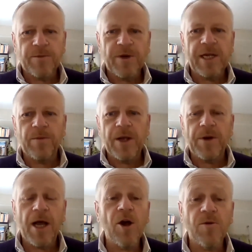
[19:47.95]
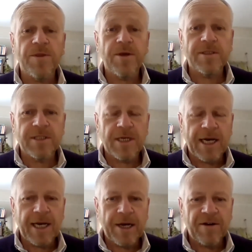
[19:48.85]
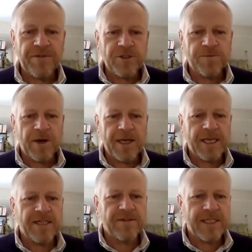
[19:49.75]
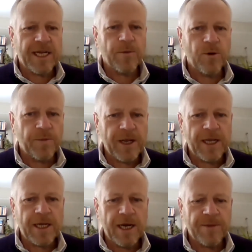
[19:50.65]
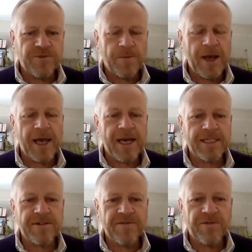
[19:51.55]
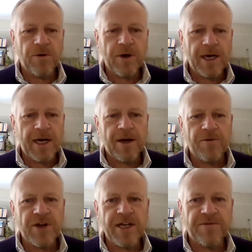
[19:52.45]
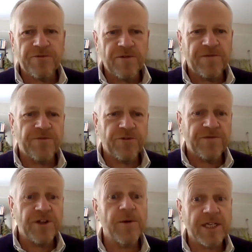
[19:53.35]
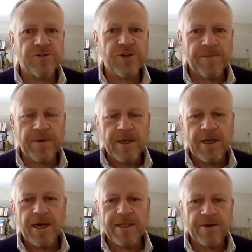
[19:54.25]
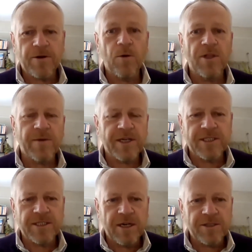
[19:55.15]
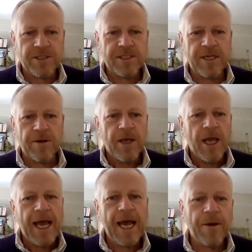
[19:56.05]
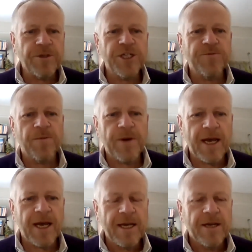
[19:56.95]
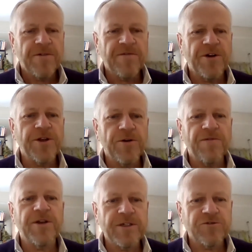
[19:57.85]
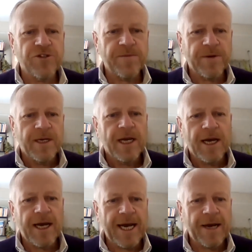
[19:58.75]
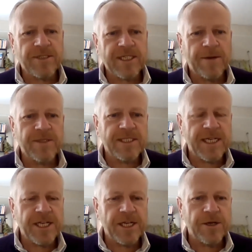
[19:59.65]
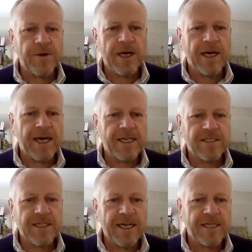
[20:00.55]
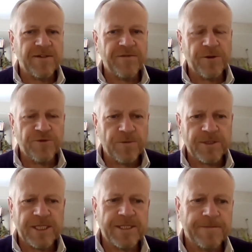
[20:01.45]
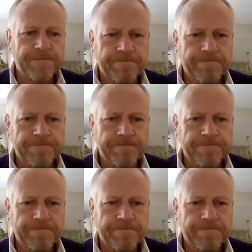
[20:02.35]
We would hope that our viewers by the end of the day will be prepared for ready for a viewing trip. They've got all their questions answered. So how would you prepare for your viewing trip out to come and see you and to view properties?